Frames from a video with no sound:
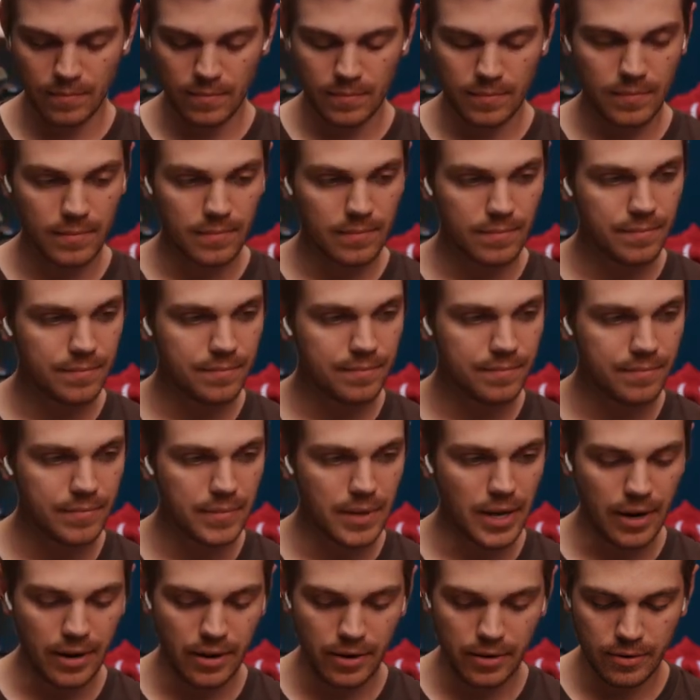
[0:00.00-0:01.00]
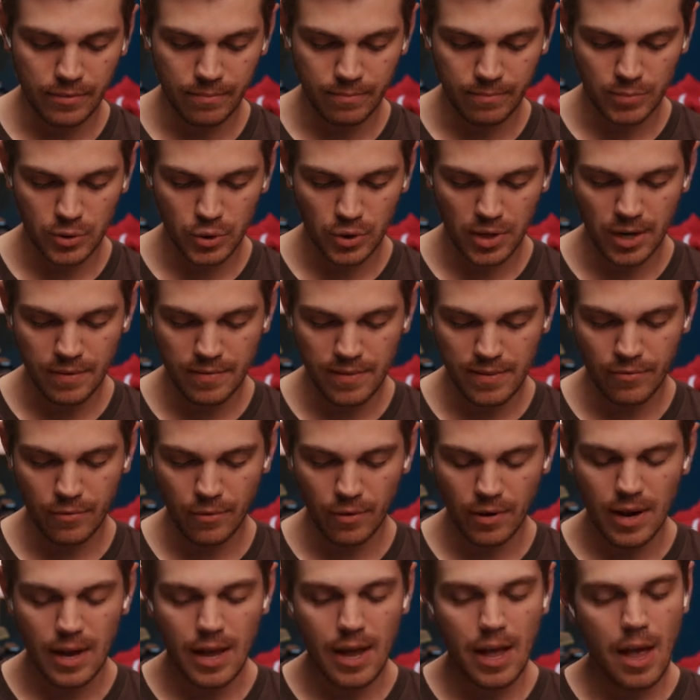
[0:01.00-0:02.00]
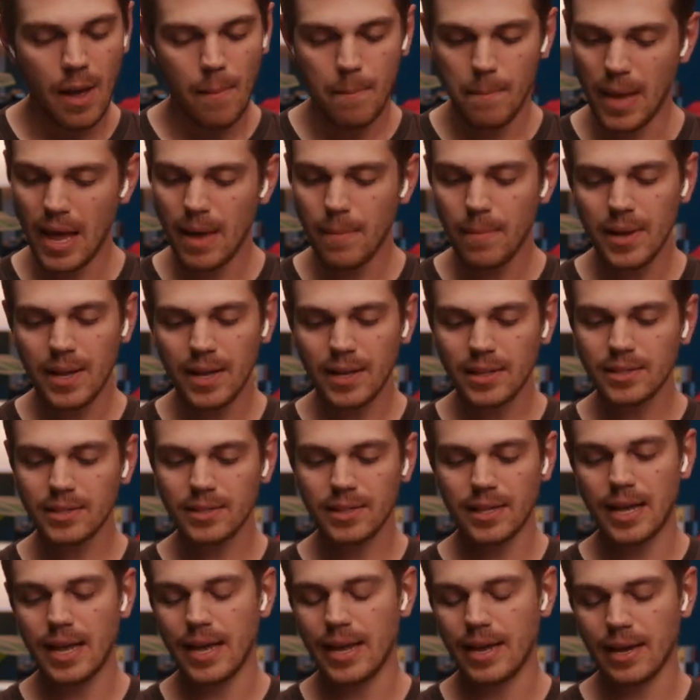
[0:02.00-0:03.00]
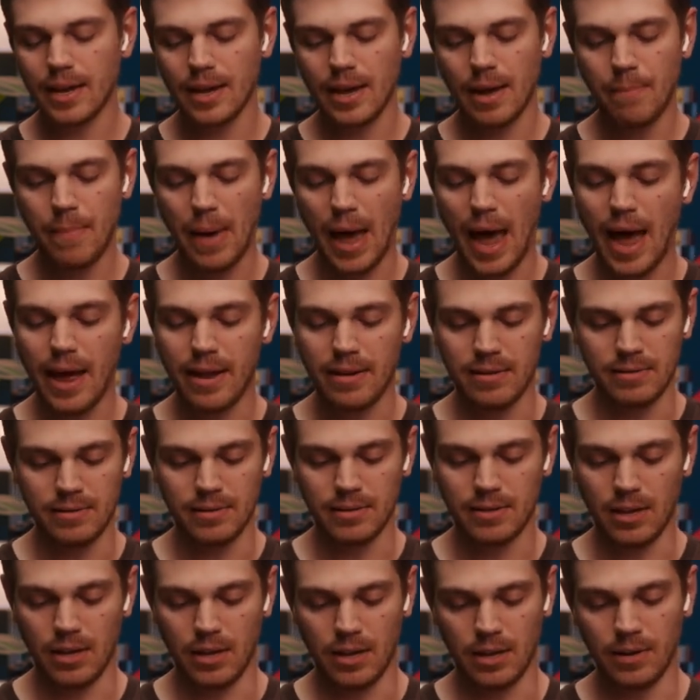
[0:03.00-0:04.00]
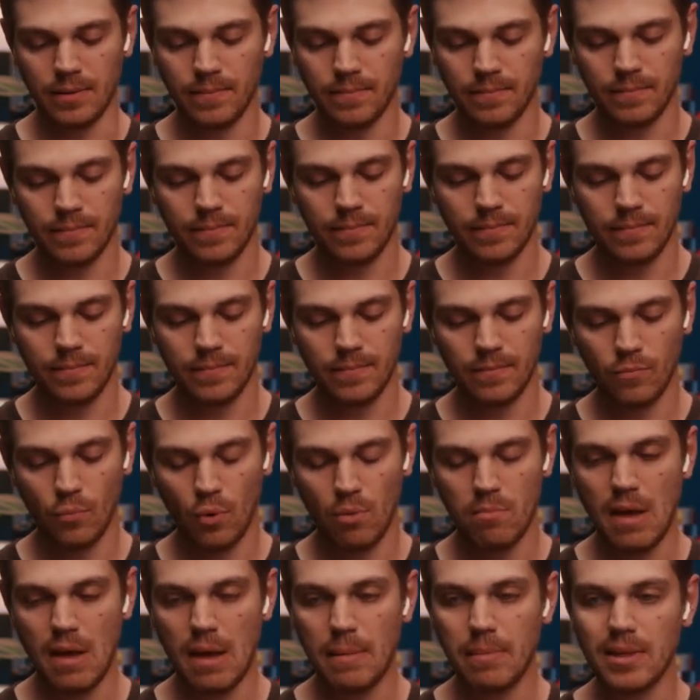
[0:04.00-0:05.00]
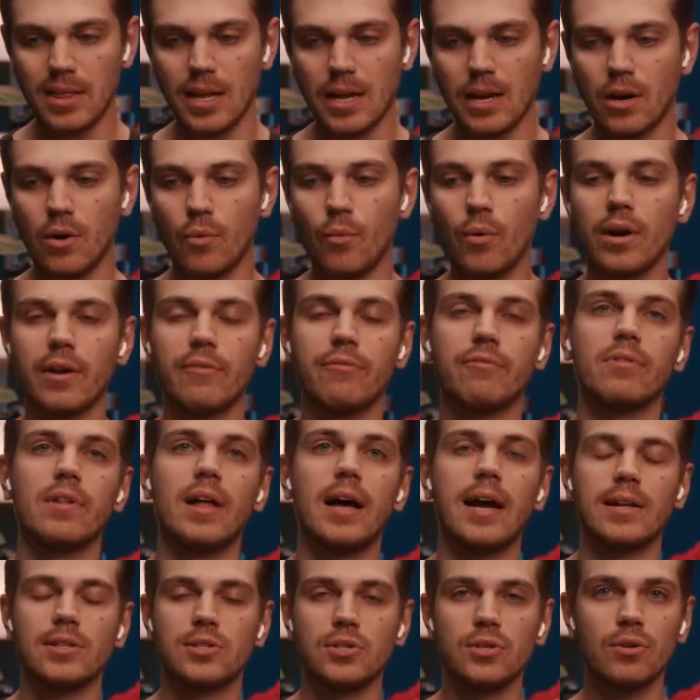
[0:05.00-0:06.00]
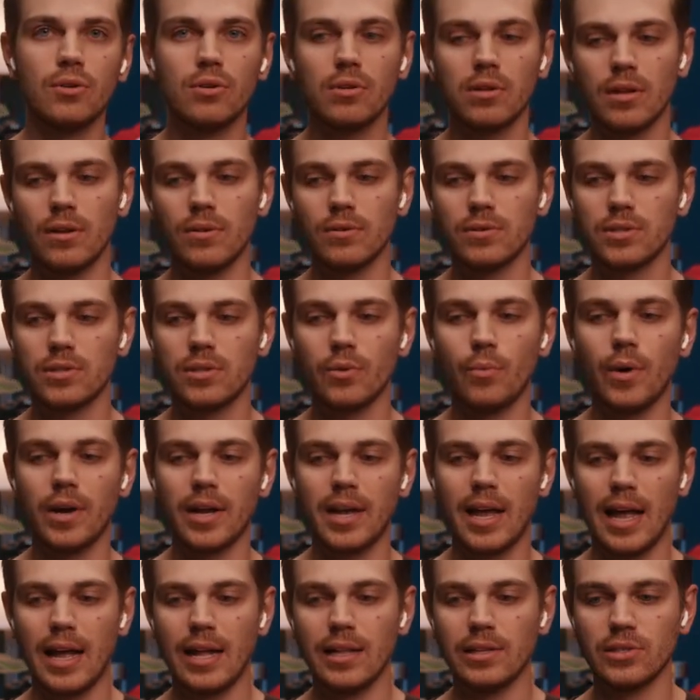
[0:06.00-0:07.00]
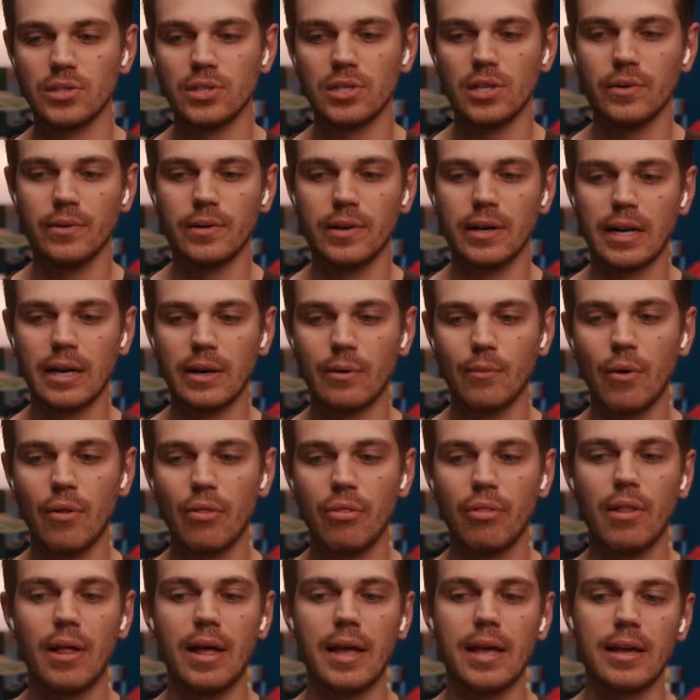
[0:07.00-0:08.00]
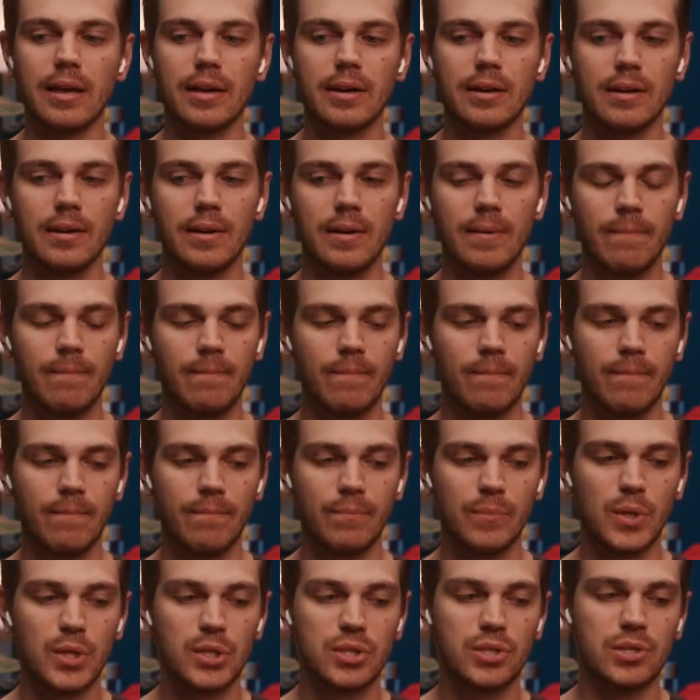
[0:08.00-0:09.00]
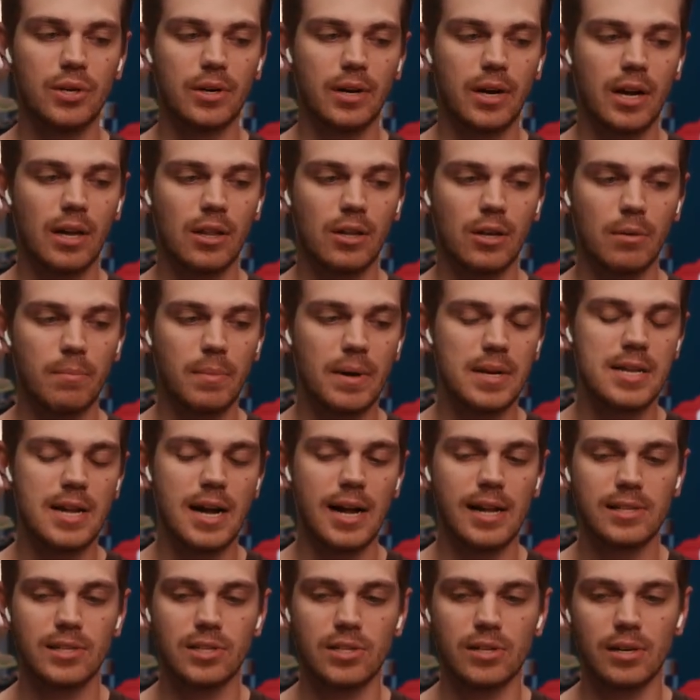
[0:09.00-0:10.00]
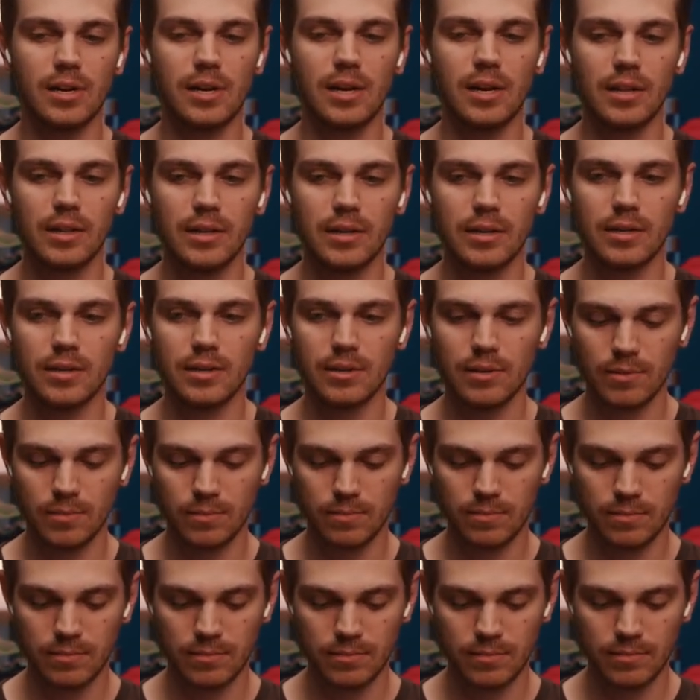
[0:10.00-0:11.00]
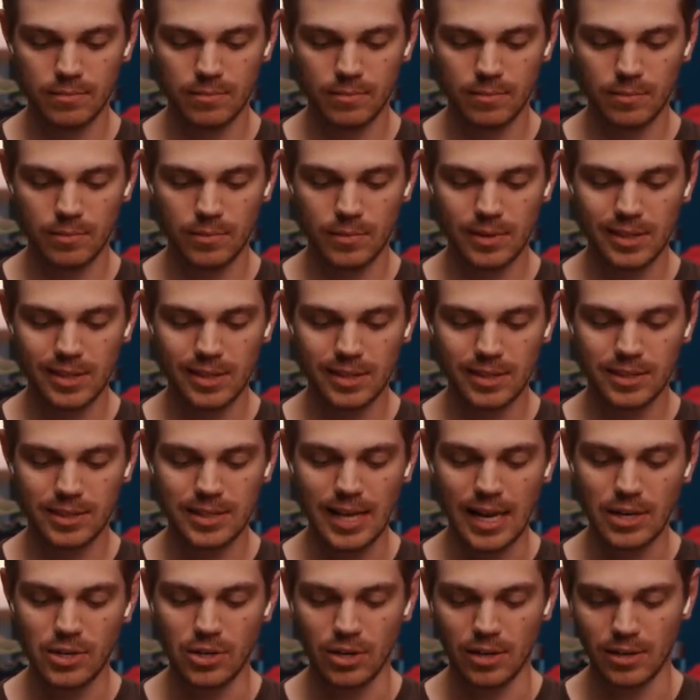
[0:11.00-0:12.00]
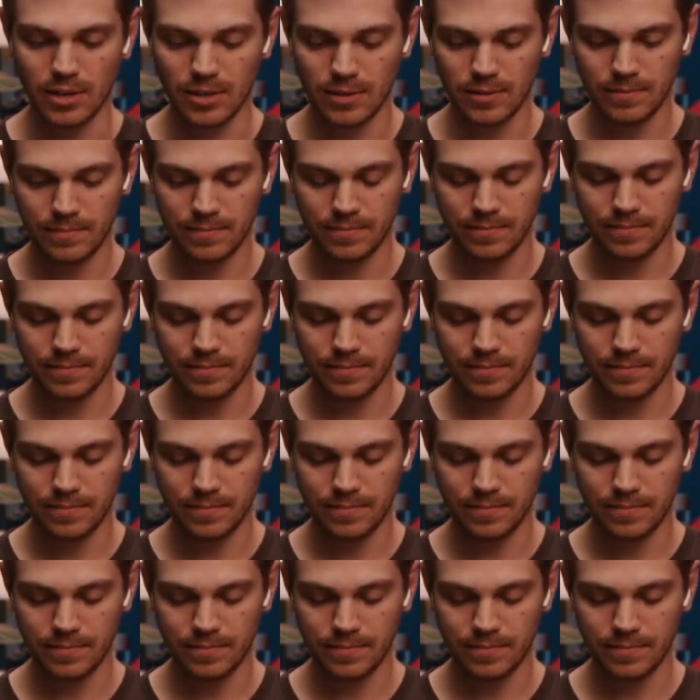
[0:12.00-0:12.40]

no, Tornado V4, maybe it's like a patent thing where maybe they don't want to fly too close to what GAN's doing with like the circular but not circular center.